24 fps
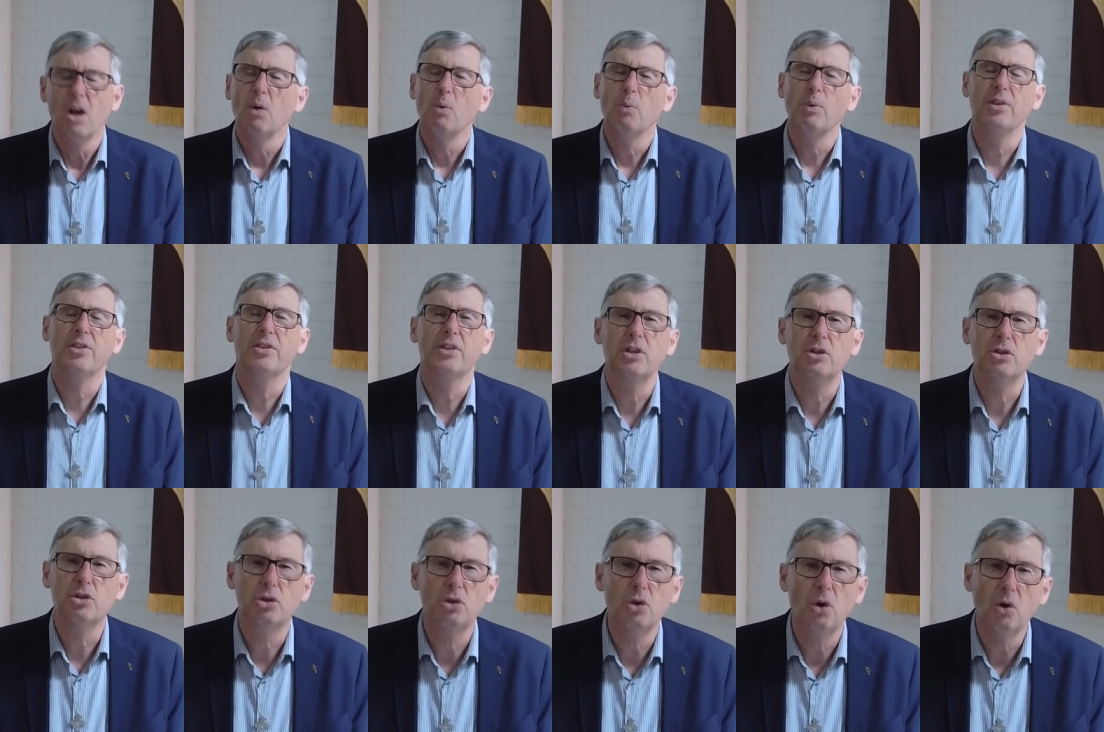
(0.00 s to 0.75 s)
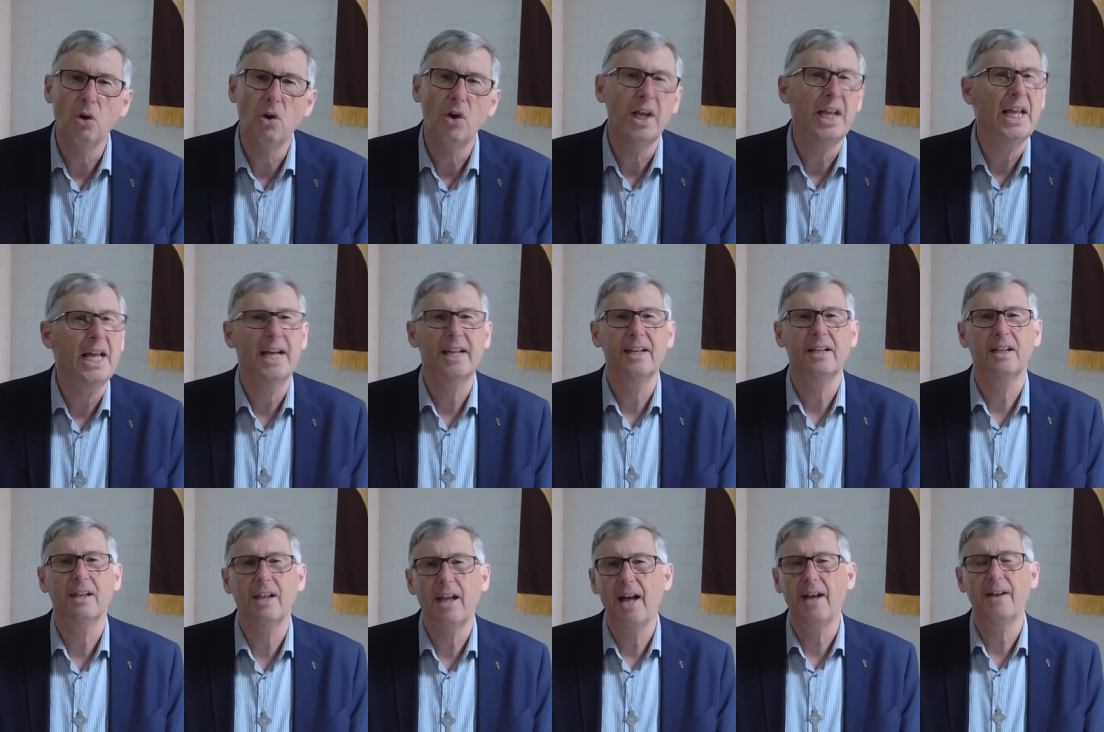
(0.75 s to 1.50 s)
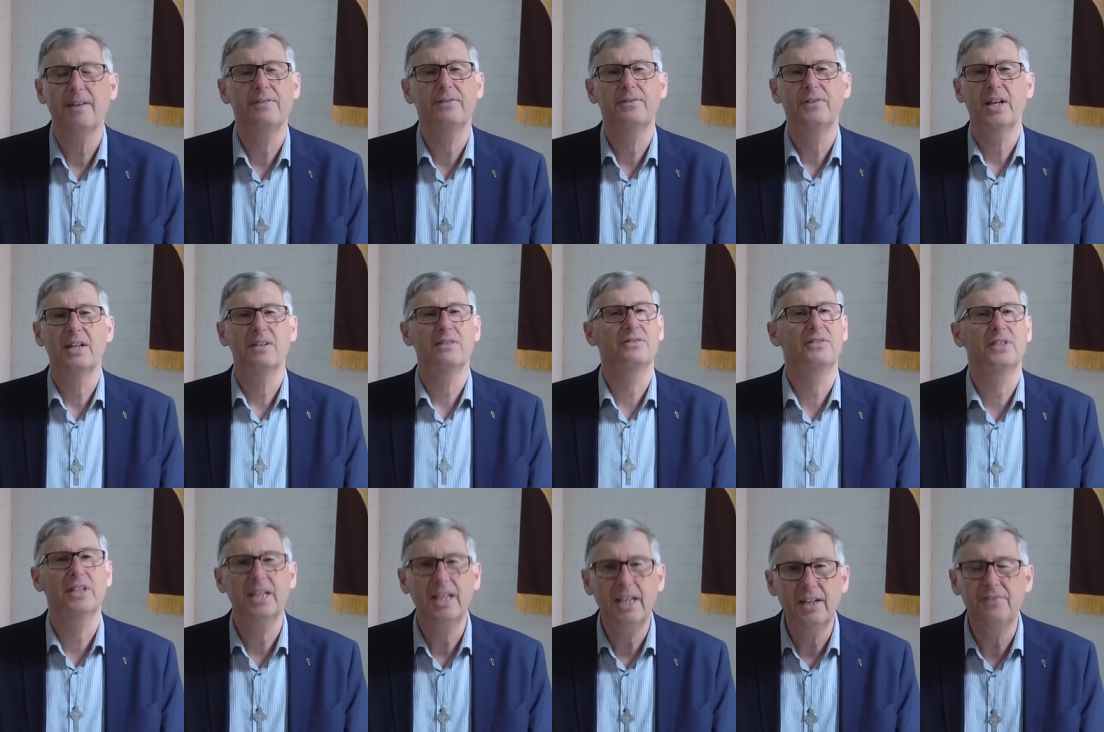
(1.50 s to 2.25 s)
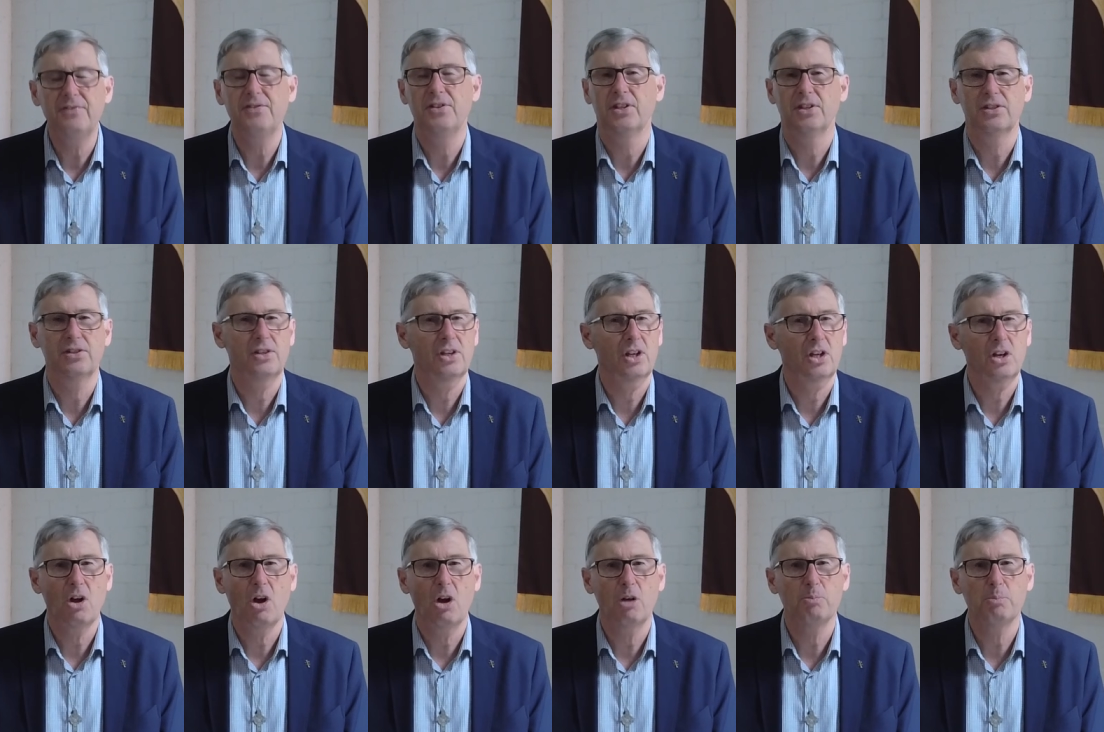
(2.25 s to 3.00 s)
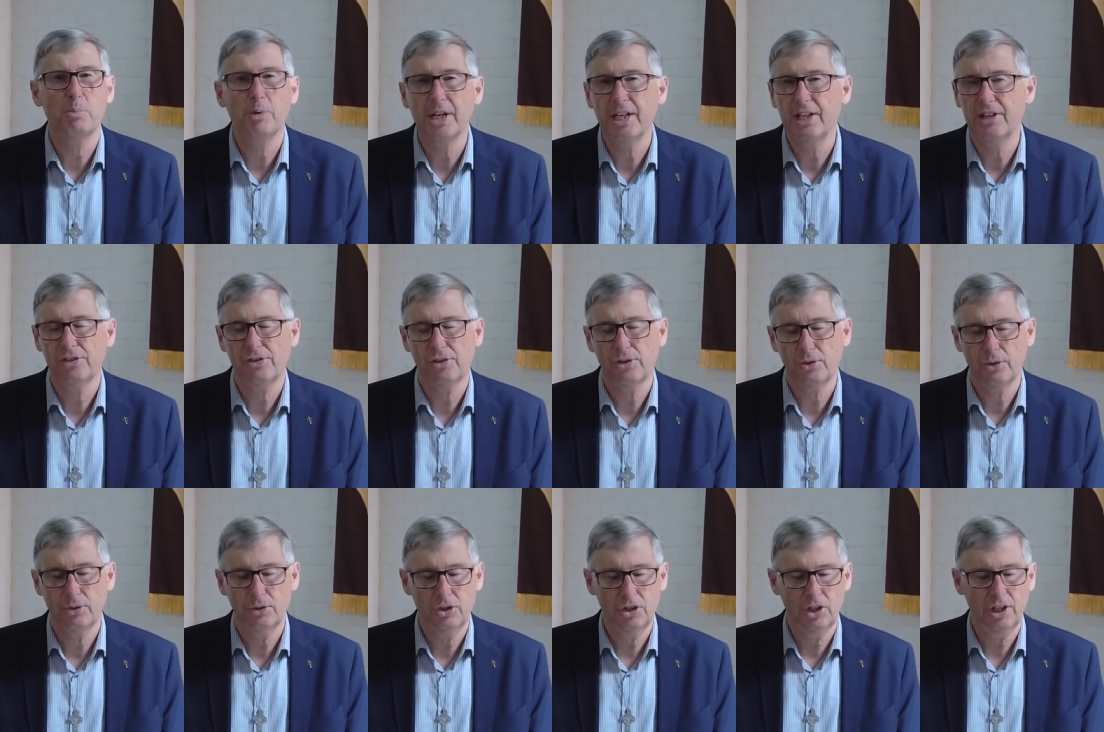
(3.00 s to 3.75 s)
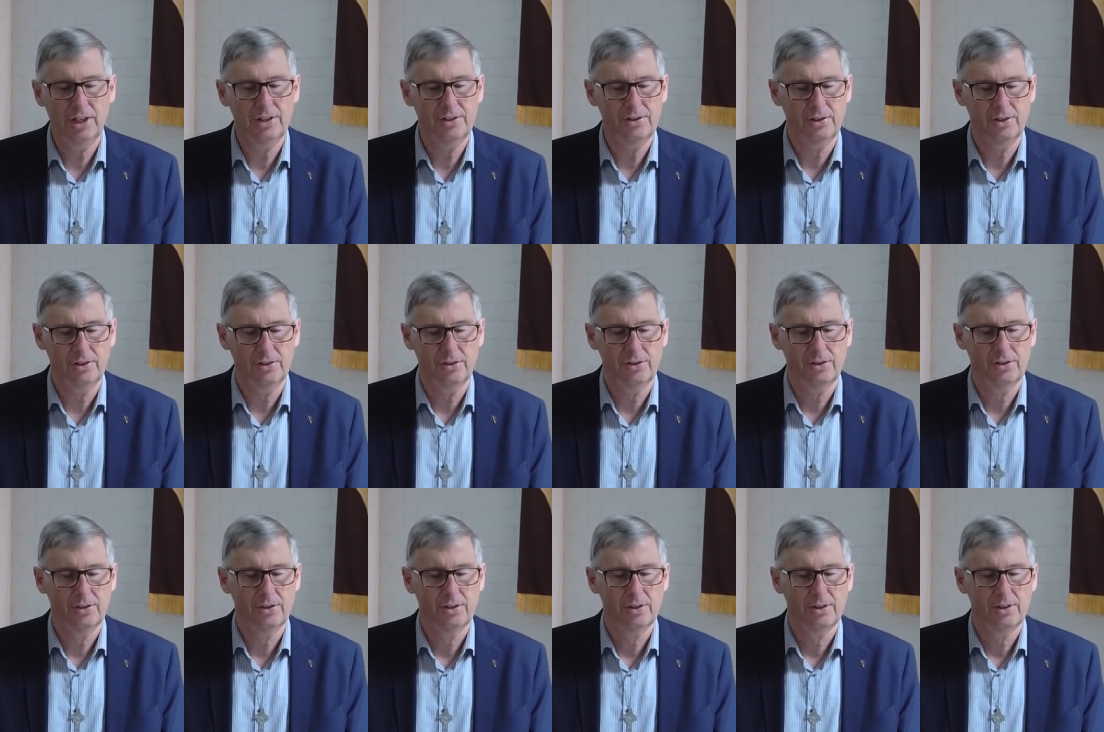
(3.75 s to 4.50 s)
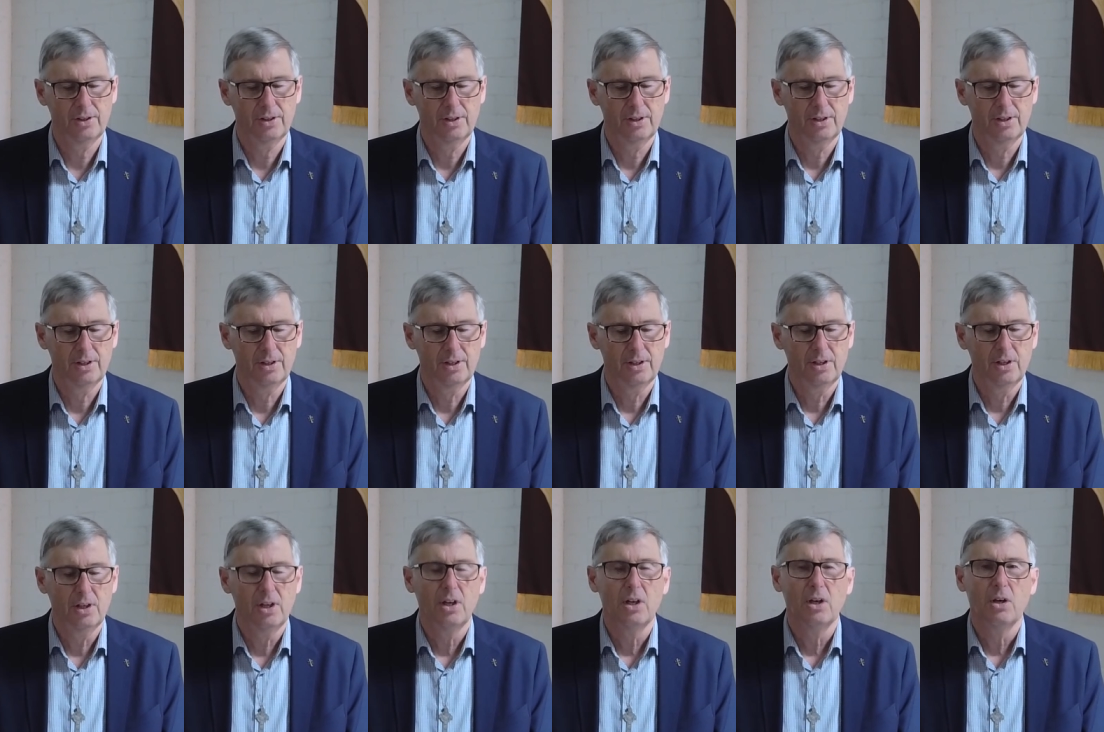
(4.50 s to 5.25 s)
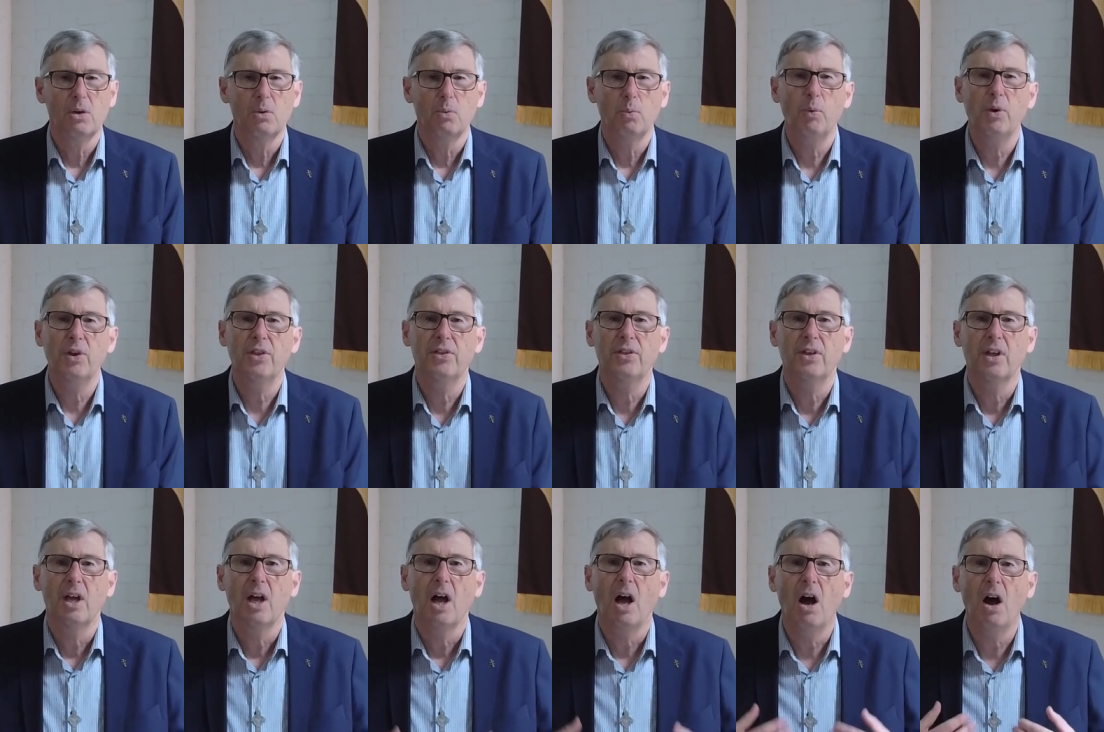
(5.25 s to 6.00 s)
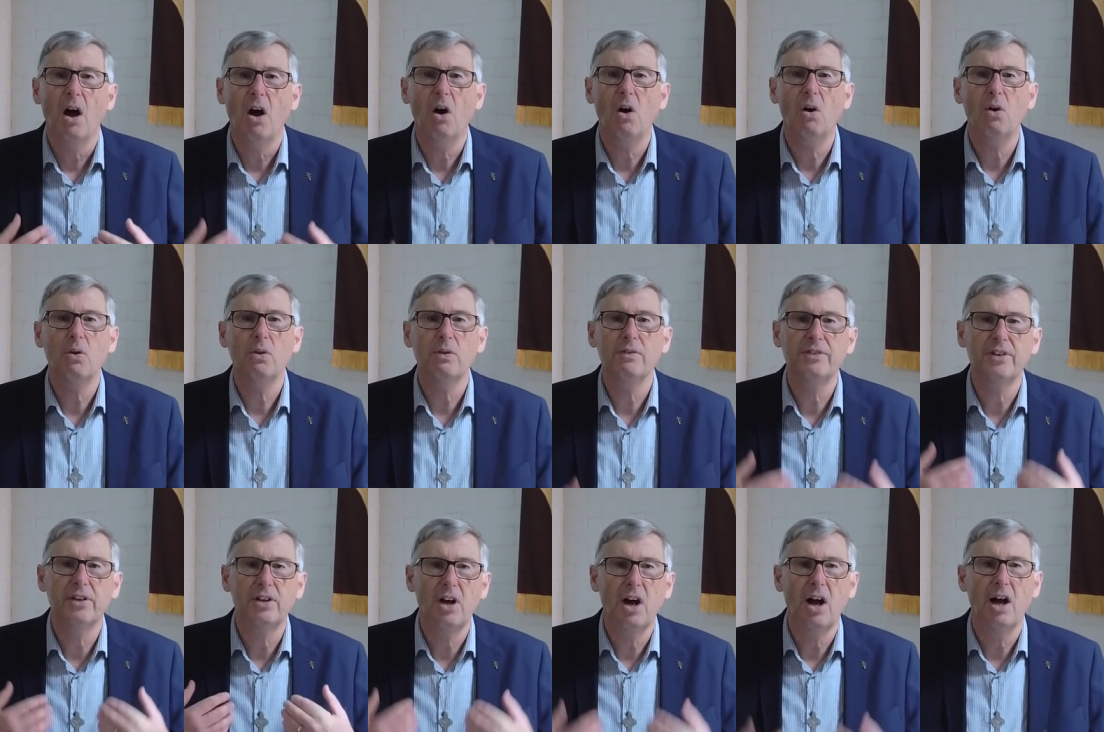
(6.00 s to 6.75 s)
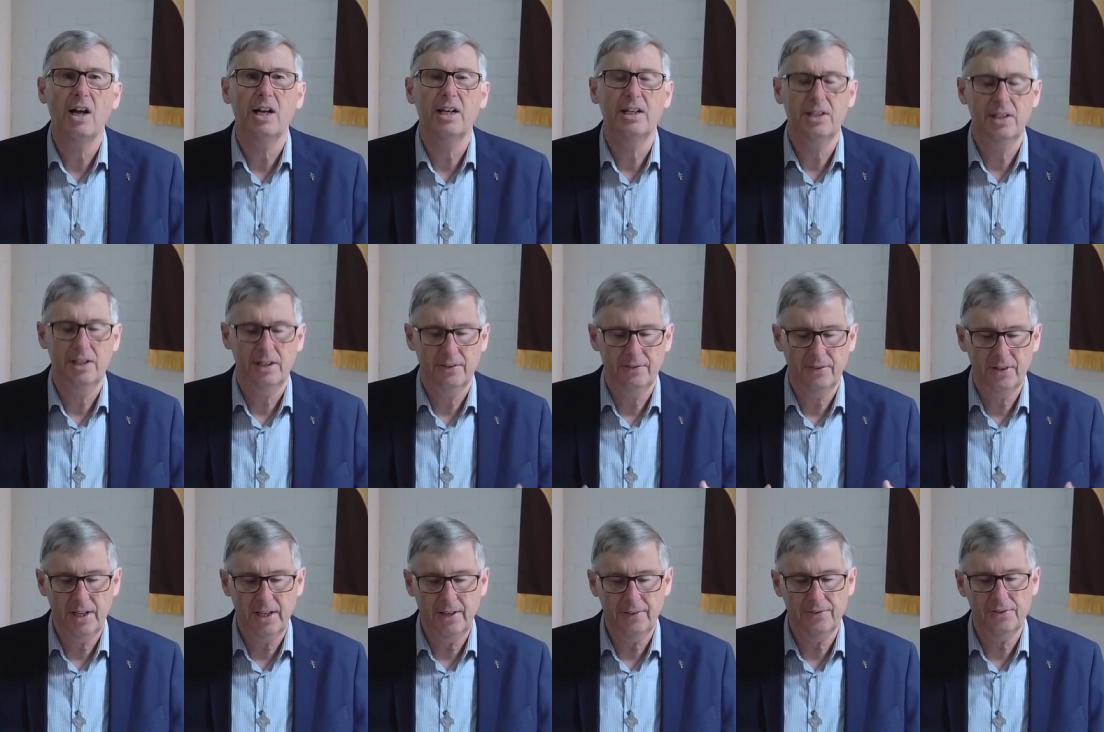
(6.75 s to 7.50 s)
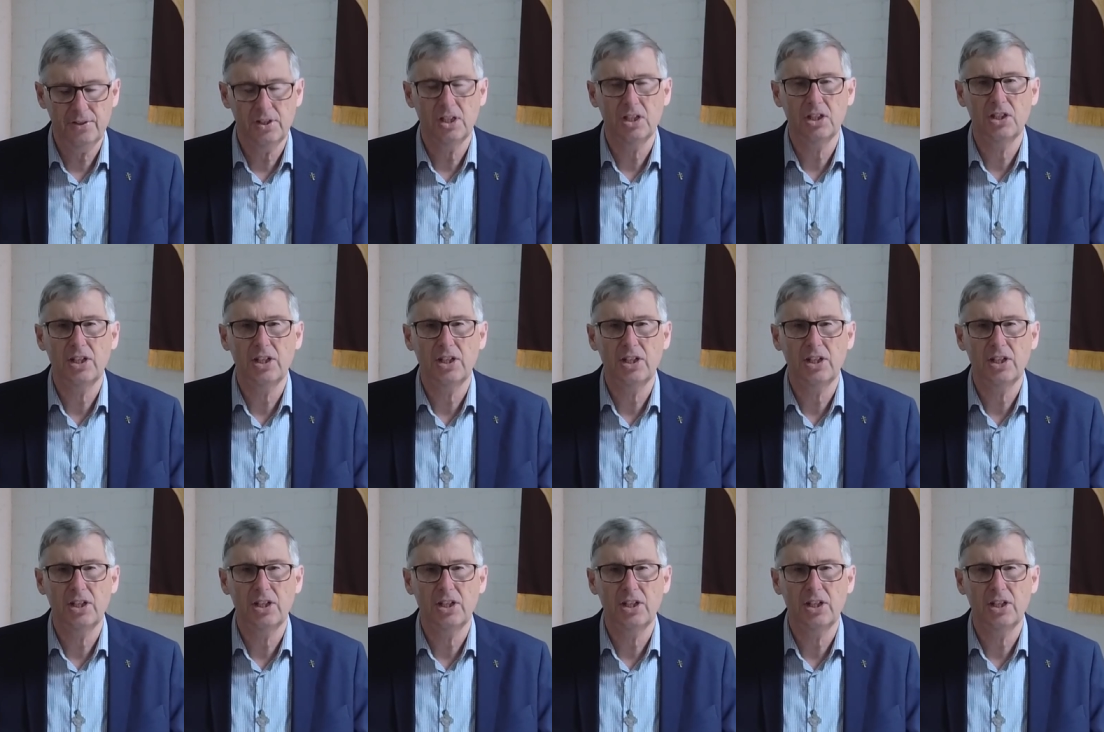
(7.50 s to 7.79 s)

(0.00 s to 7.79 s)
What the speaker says: With the joy and love and forgiveness that God brings through Jesus. With a whole variety of gifts and